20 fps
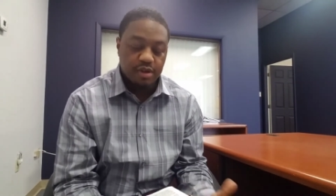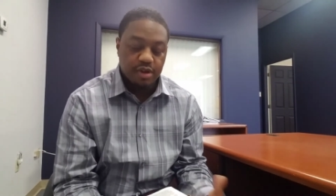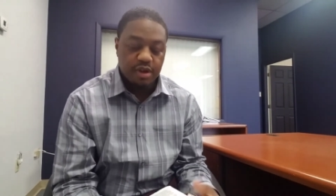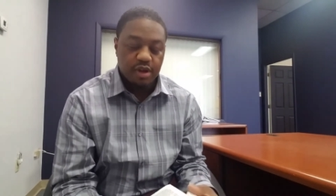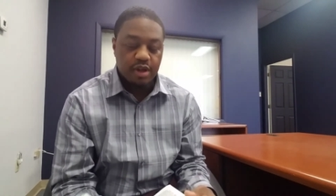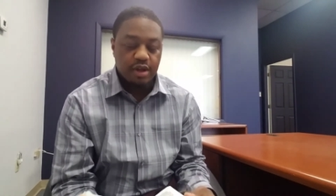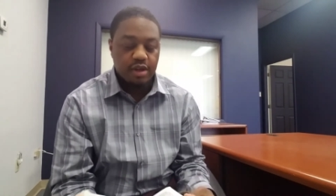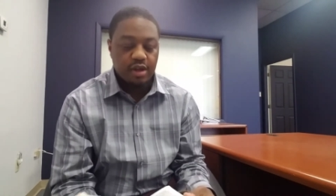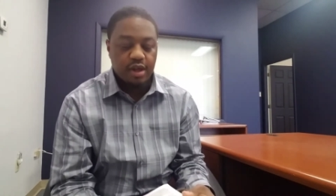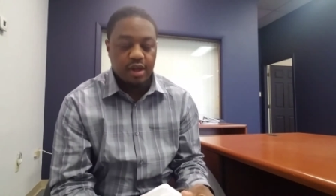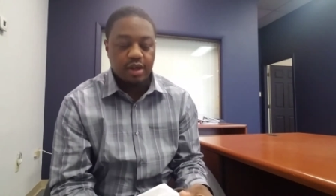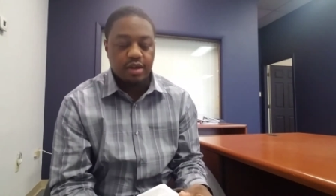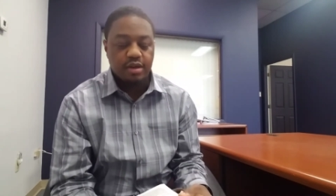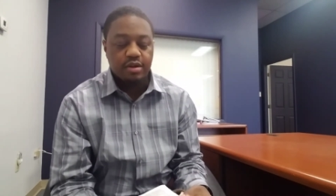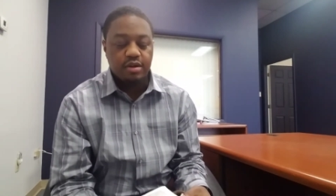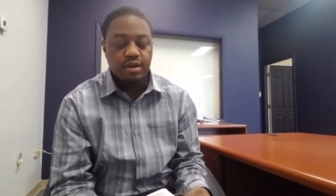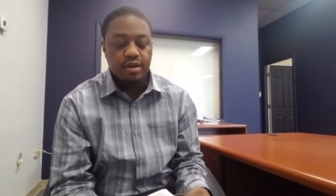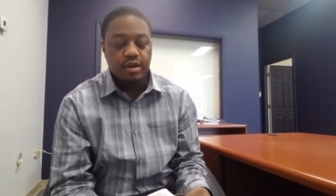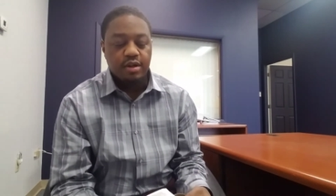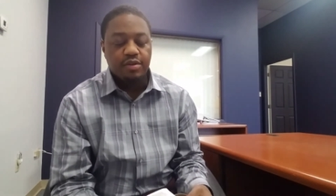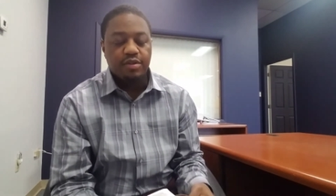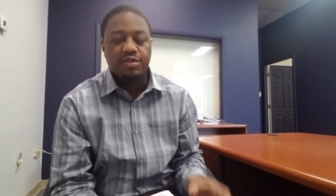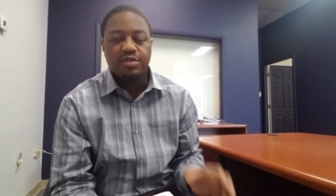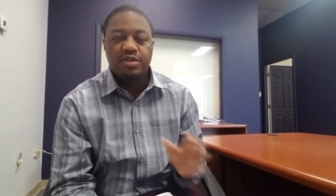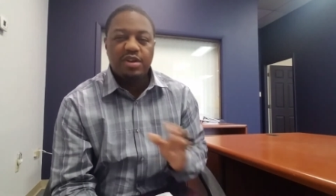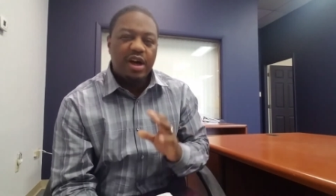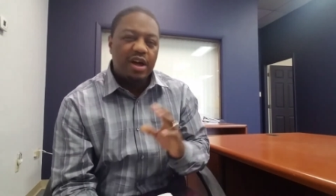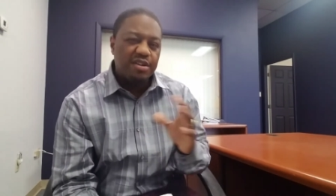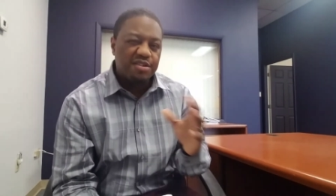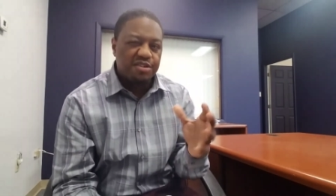And, and, and, there's a
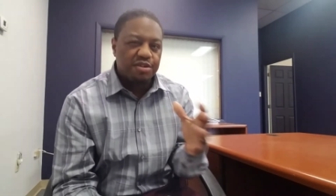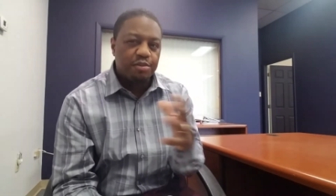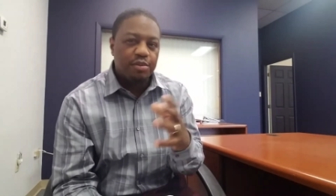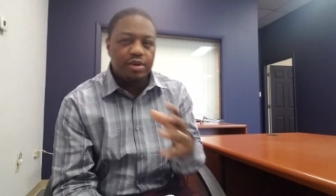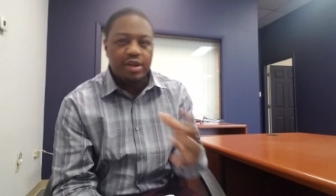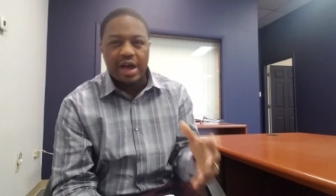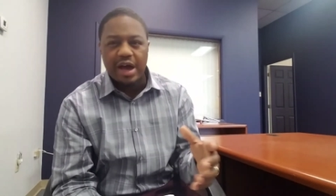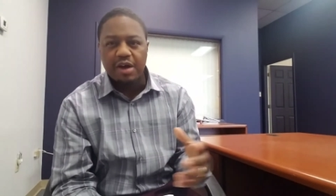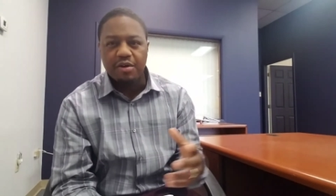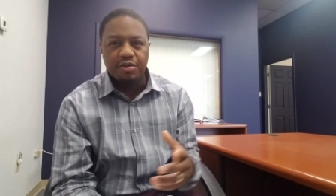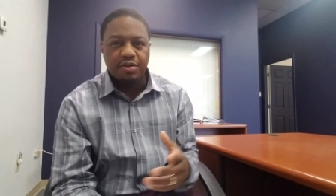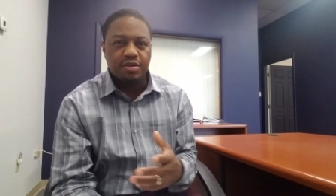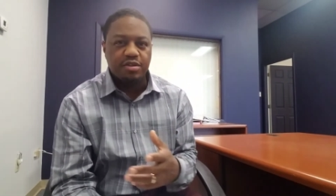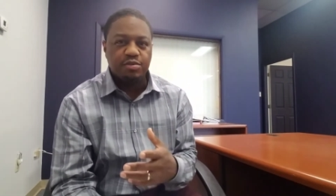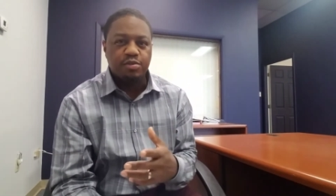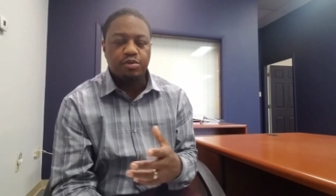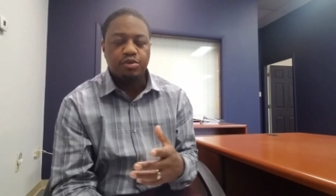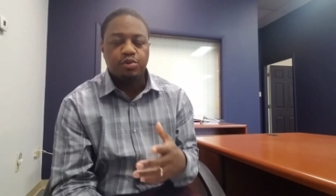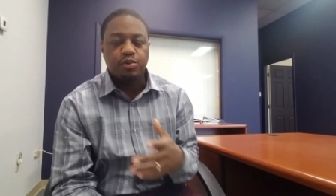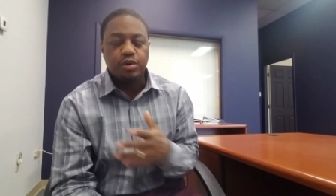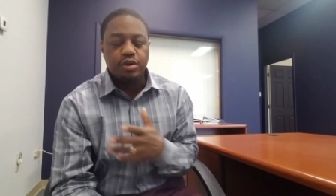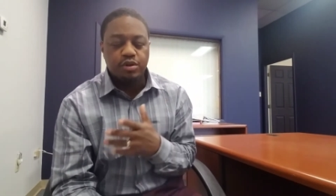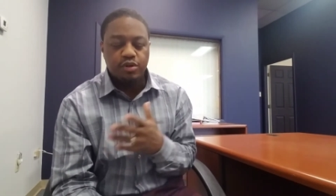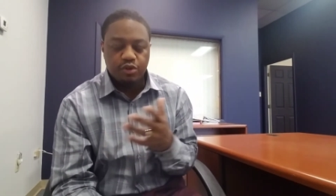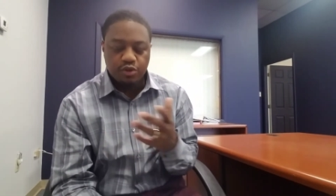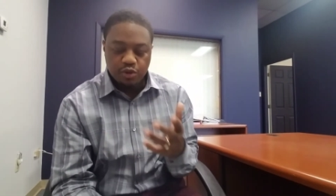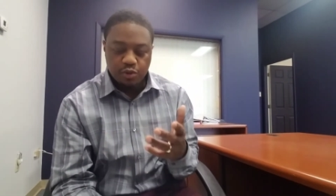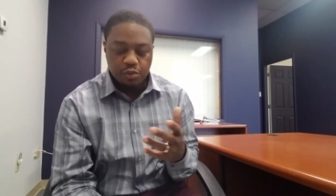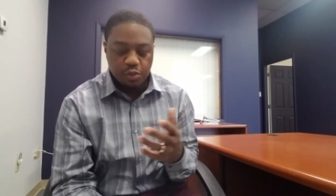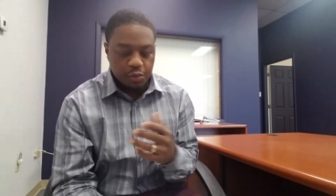lot of similarities between the
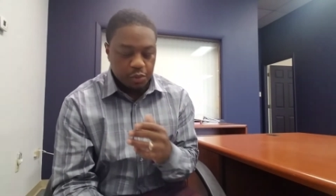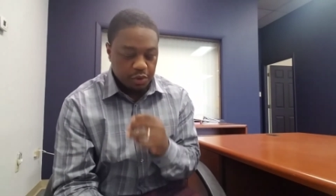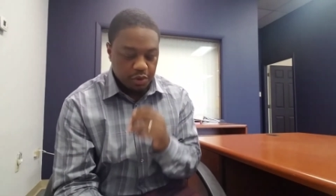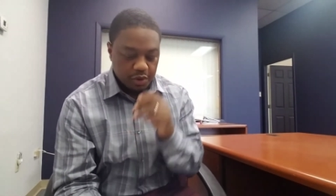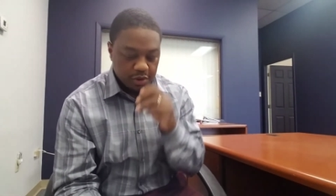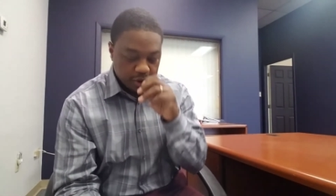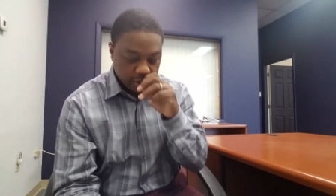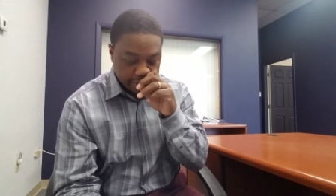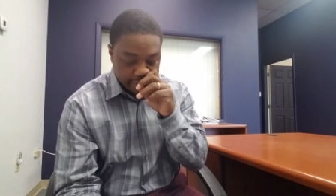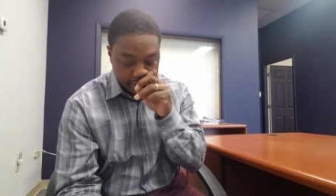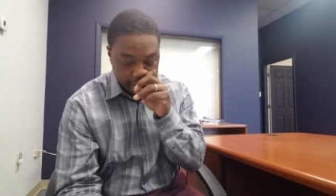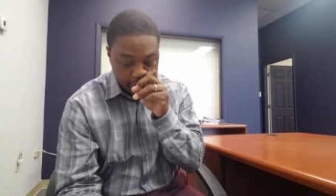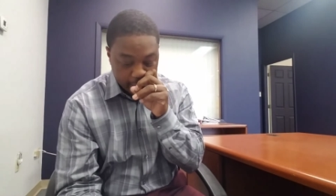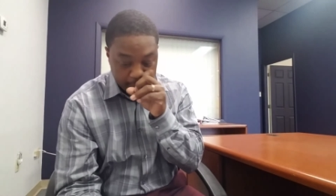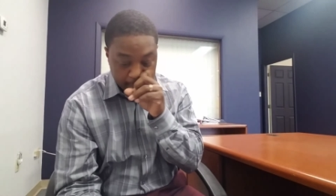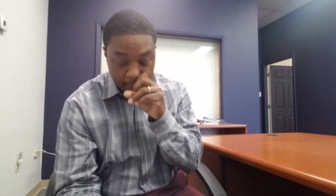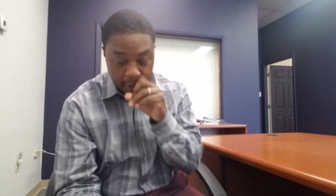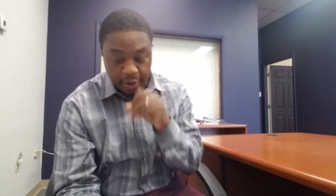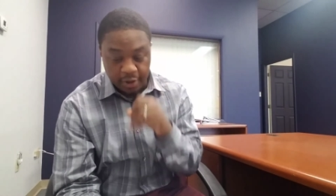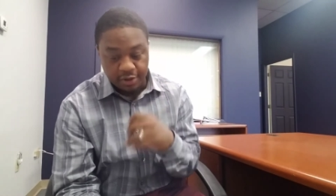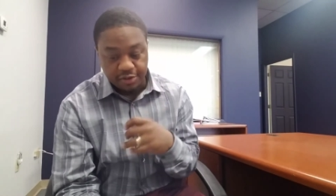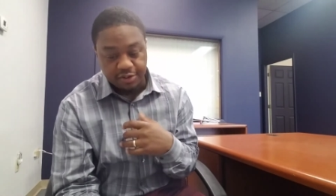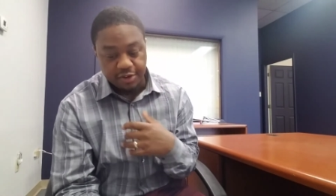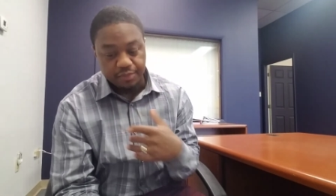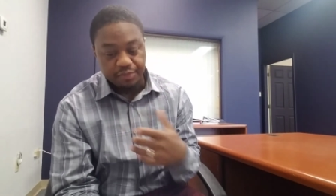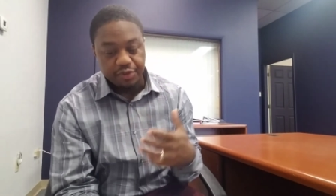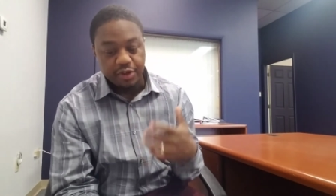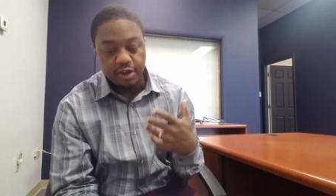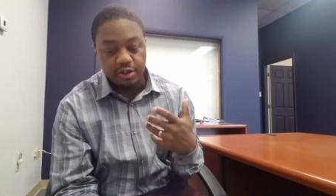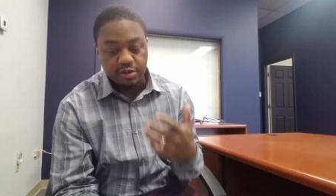two, but we're going to look at
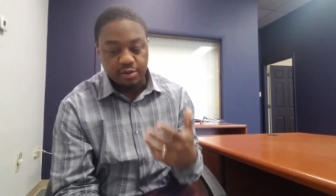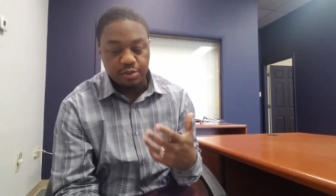some things.